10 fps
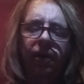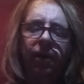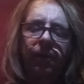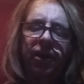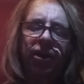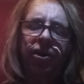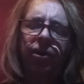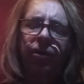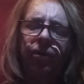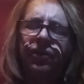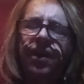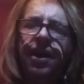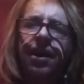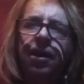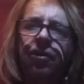but Hugh,
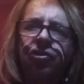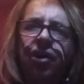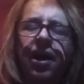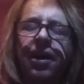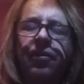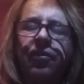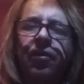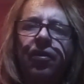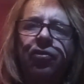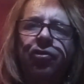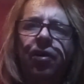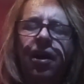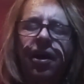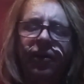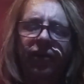taking giant's
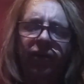strides,